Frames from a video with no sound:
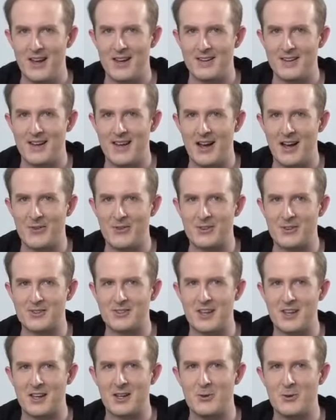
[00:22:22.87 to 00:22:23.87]
Now, the
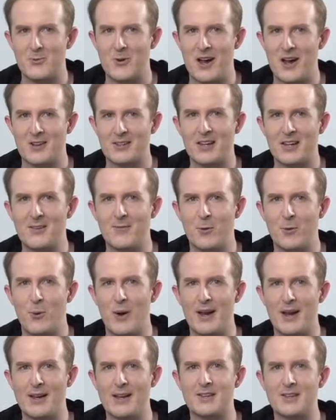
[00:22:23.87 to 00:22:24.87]
second round
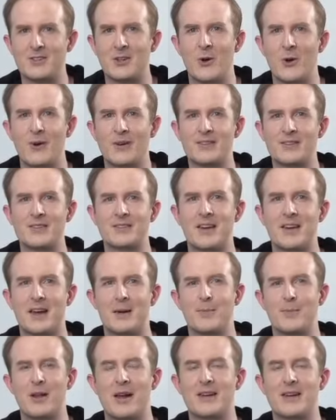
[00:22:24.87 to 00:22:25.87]
giveaway is going to
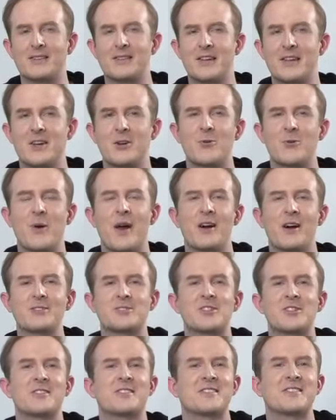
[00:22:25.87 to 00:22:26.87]
take place in
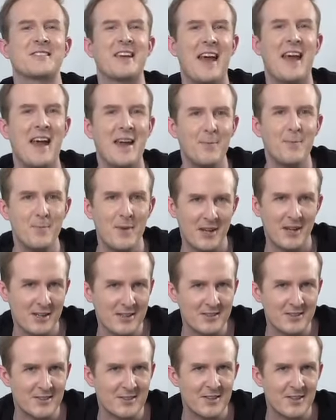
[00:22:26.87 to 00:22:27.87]
around just 10
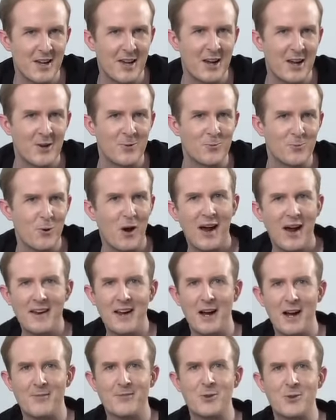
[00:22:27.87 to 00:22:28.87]
minutes, right
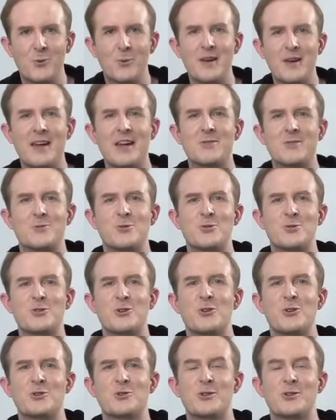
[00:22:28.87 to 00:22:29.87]
after we
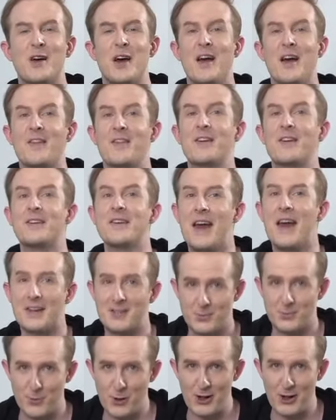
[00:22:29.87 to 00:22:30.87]
introduce the
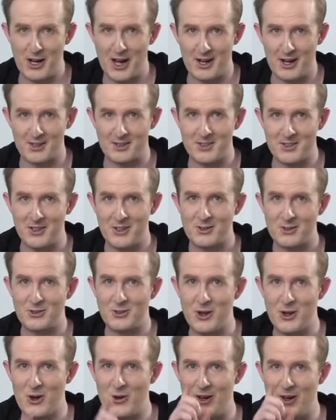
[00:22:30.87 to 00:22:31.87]
next product.
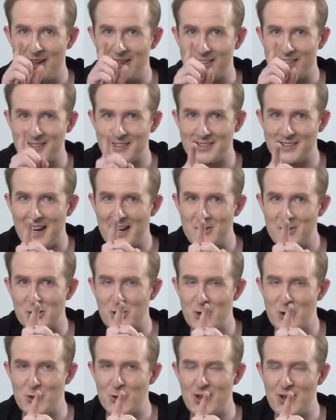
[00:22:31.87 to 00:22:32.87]
So stay
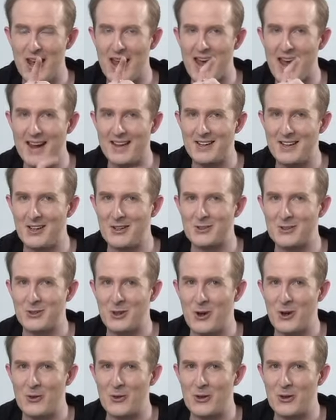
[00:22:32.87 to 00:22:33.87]
tuned and
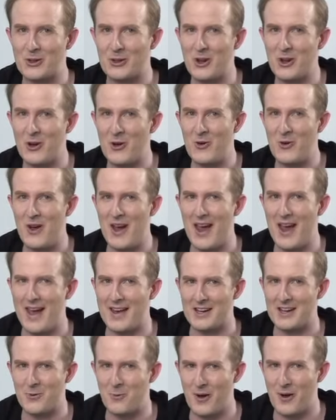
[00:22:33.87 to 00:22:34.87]
don't go
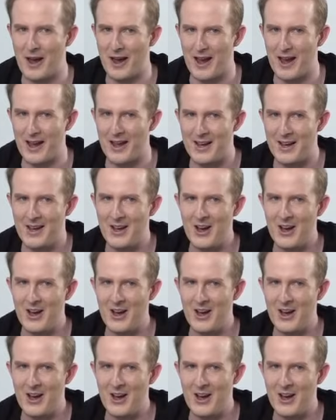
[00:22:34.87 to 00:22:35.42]
anywhere.